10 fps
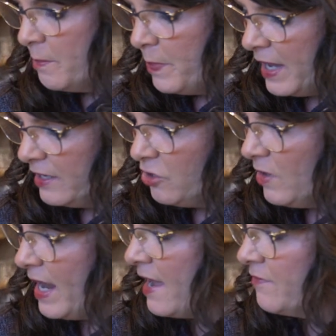But
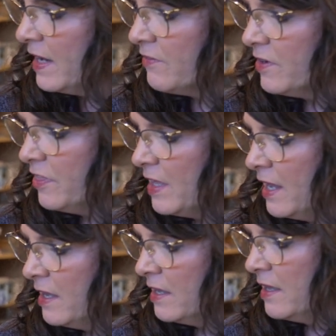you'll have
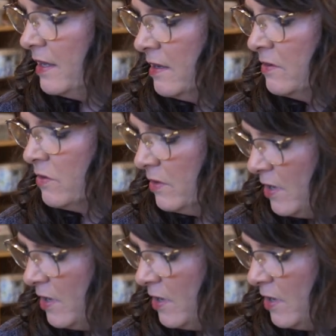everything in